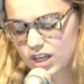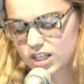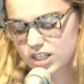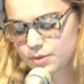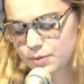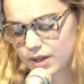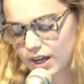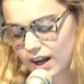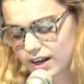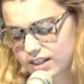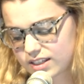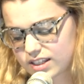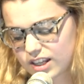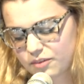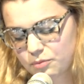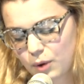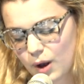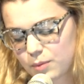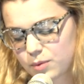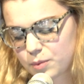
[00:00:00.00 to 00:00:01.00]
To be honest,
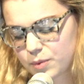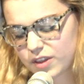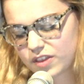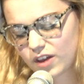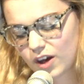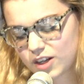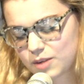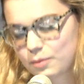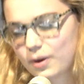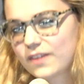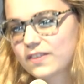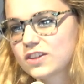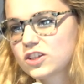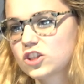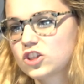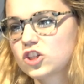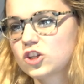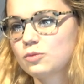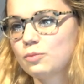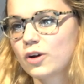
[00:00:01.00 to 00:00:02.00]
I've probably thought about
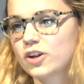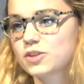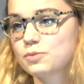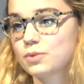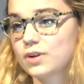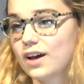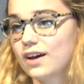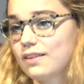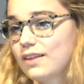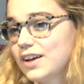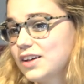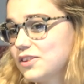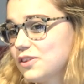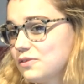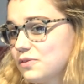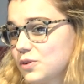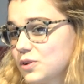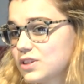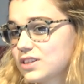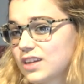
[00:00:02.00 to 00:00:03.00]
this too much, but I like the
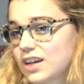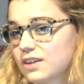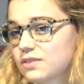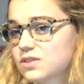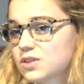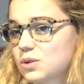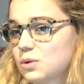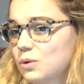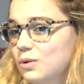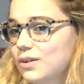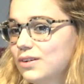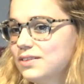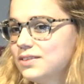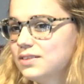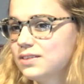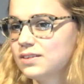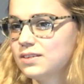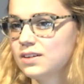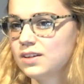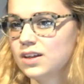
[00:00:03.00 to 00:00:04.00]
first day of school.
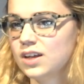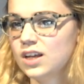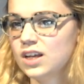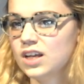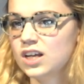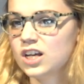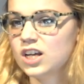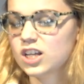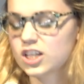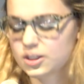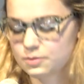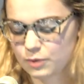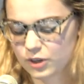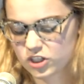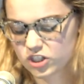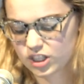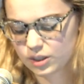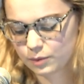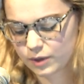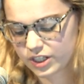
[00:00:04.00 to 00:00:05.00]

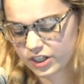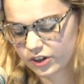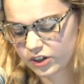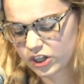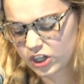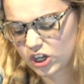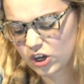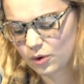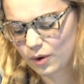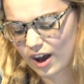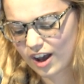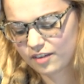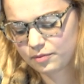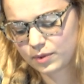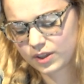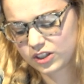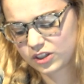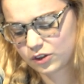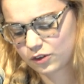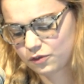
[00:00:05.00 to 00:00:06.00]
Especially when you're new. I've
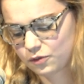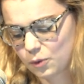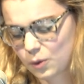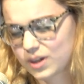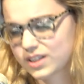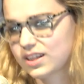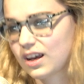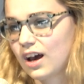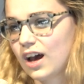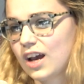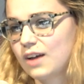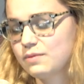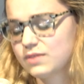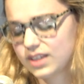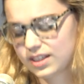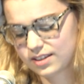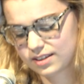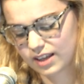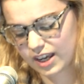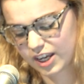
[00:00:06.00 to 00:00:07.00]
been new 4 times.
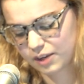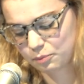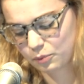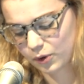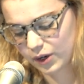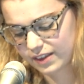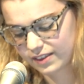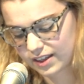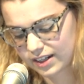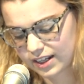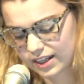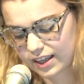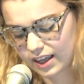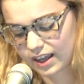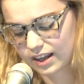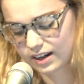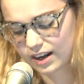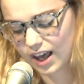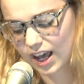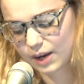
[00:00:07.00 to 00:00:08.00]
It's like breathing
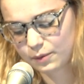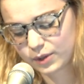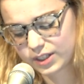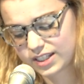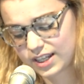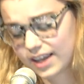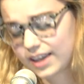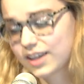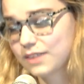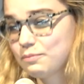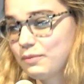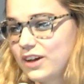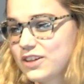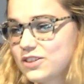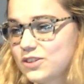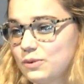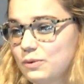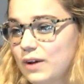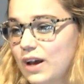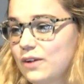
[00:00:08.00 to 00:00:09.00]
again. I would take in my
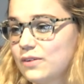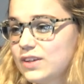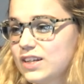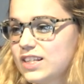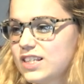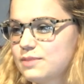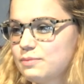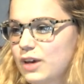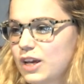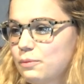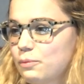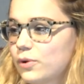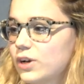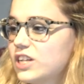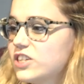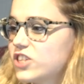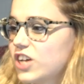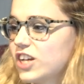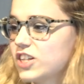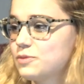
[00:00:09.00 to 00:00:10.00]
surroundings, make
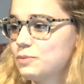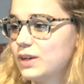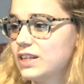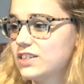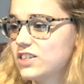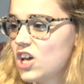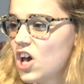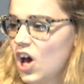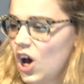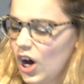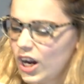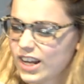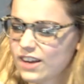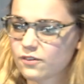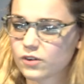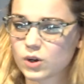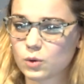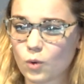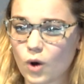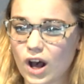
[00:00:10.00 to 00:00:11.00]
prejudgments on
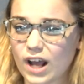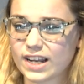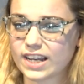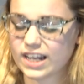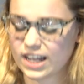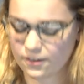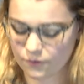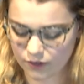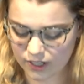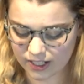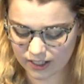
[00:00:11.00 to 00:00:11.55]
everyone in every